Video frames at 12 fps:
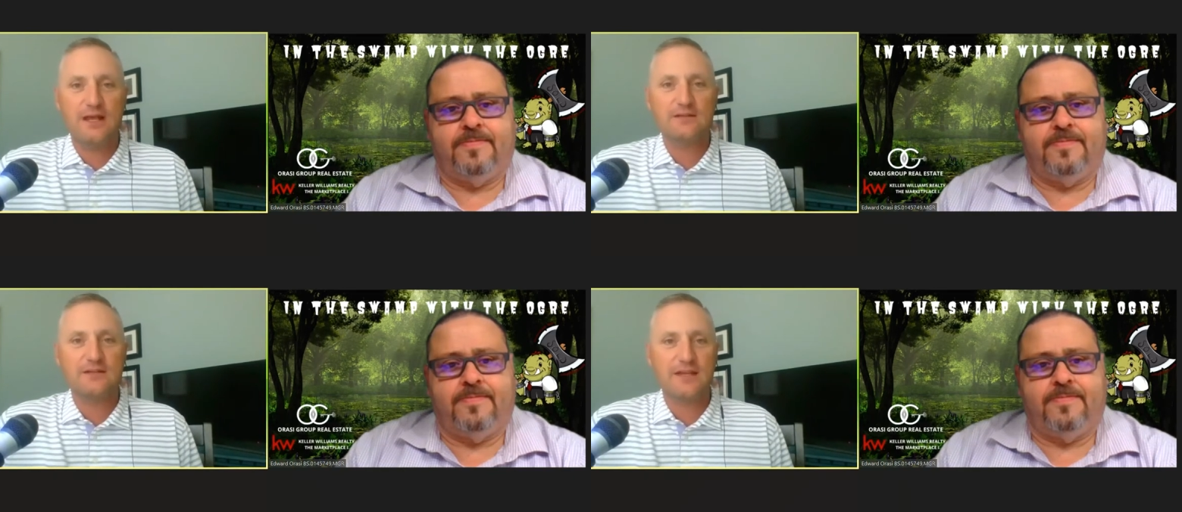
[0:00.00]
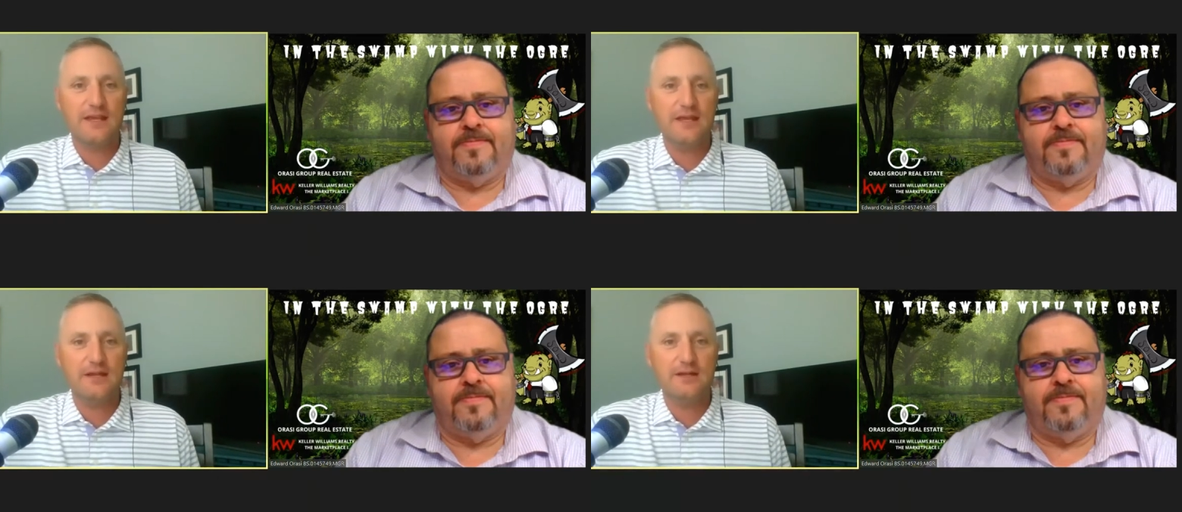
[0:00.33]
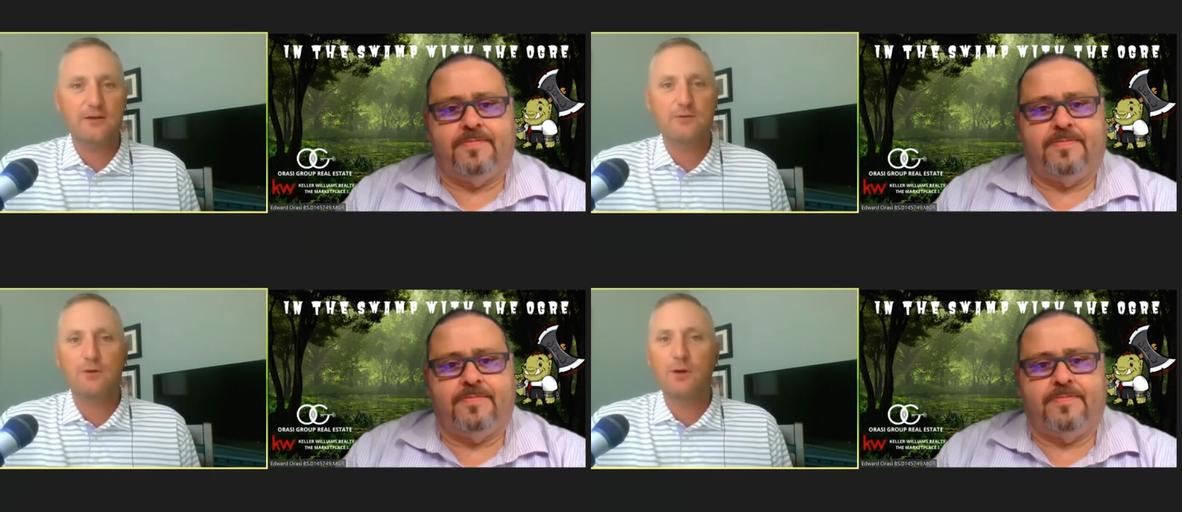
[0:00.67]
Speaker 1: as a
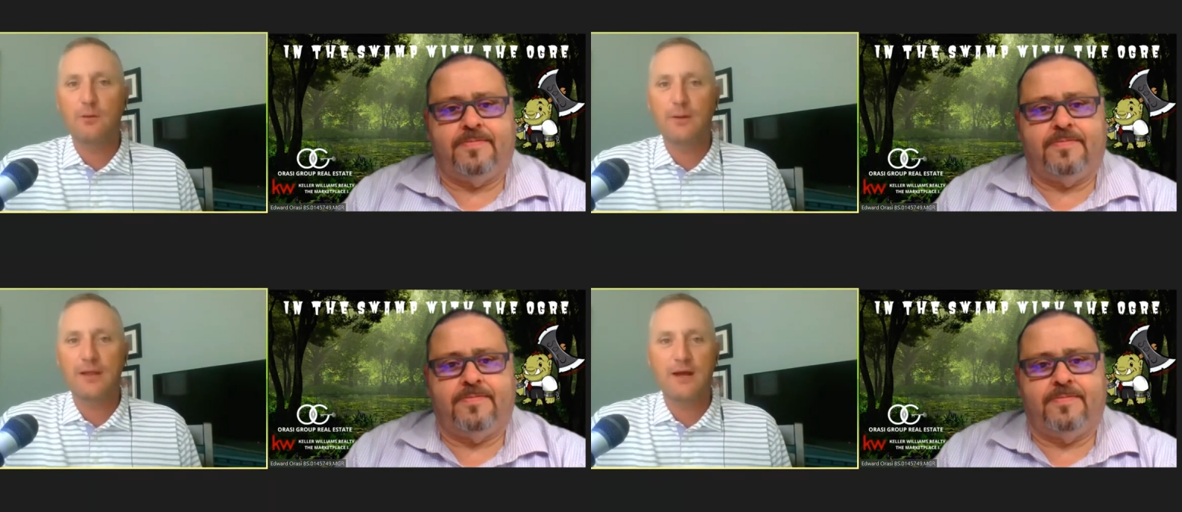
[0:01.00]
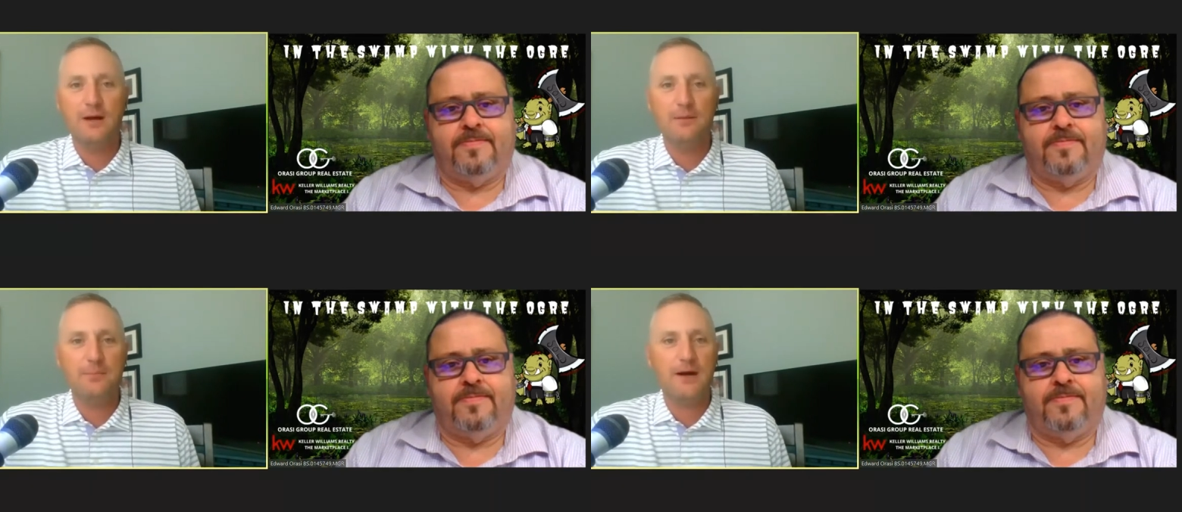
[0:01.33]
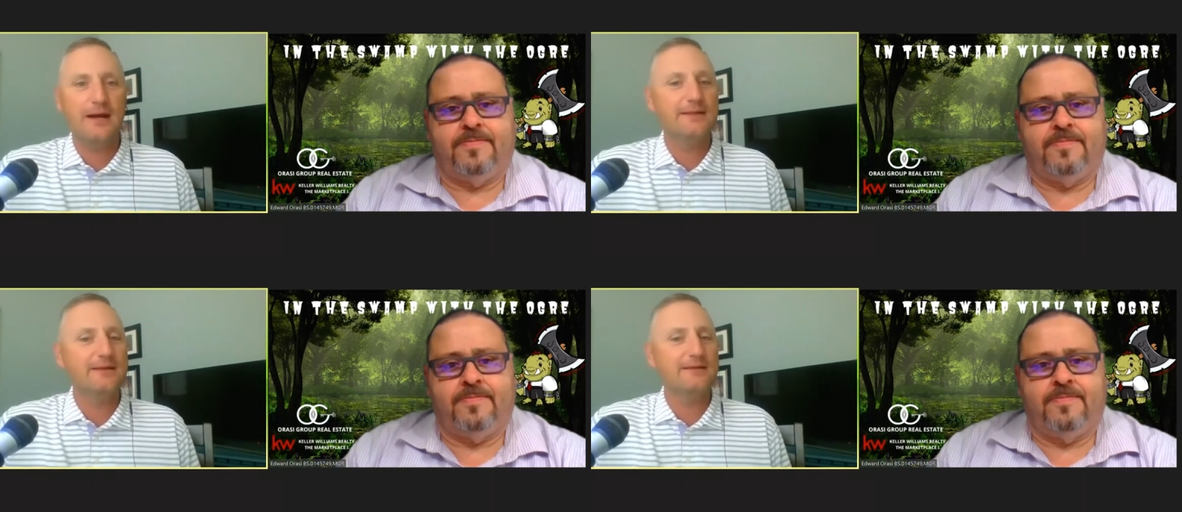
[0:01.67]
kid growing up.
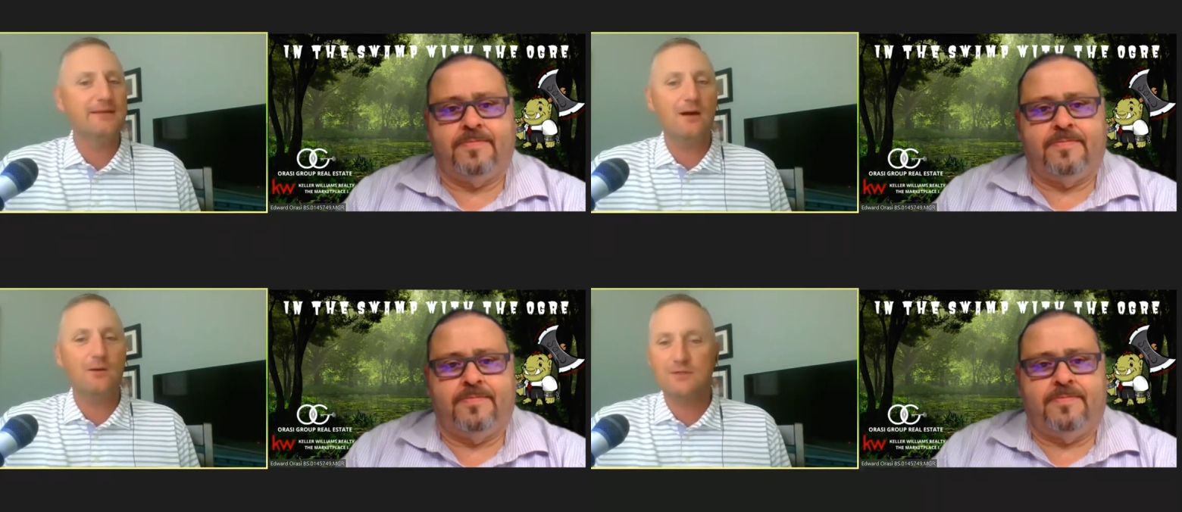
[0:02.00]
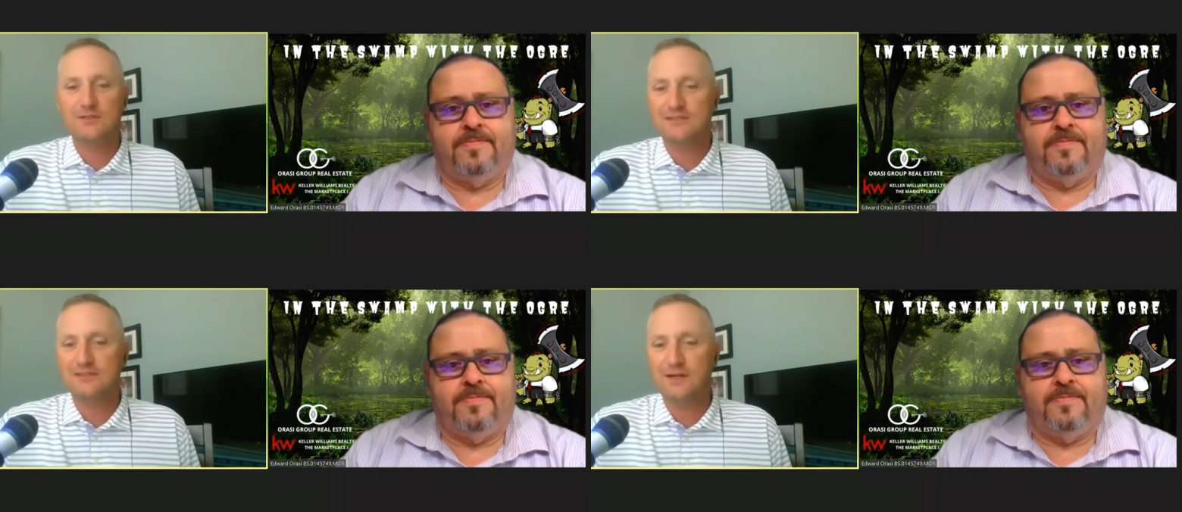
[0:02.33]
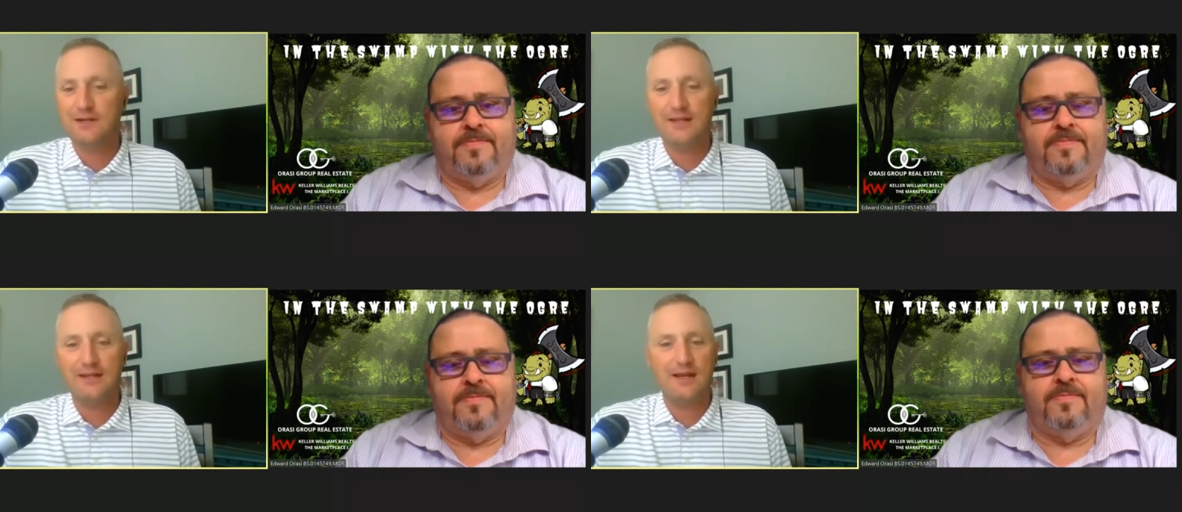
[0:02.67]
I did not want to study.